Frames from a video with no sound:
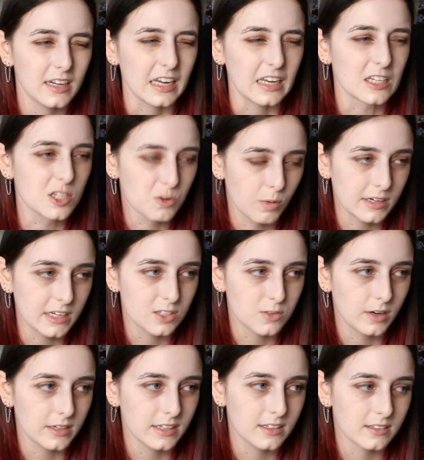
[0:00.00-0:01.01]
in
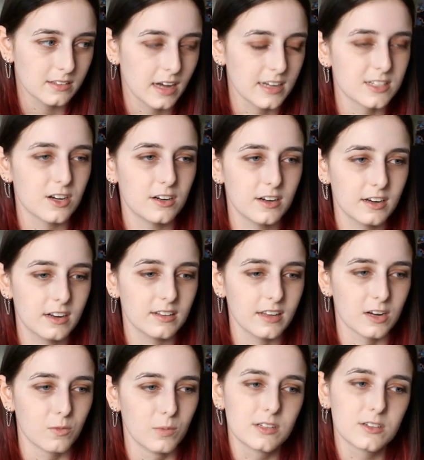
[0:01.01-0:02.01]
2020. I started it
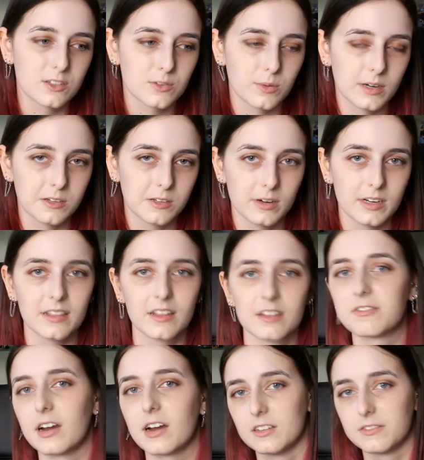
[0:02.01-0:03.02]
like winter 2020 and
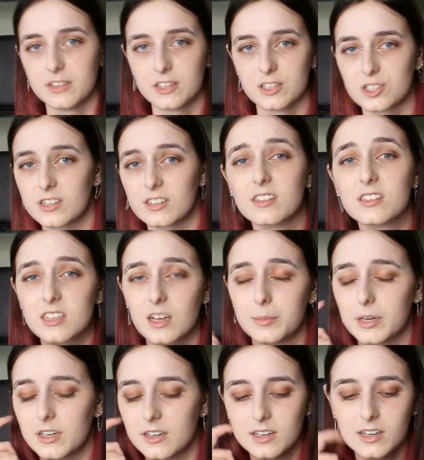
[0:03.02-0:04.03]
then finally finished it in the
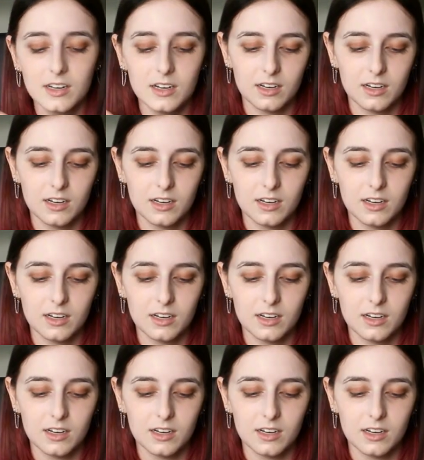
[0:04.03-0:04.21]
summer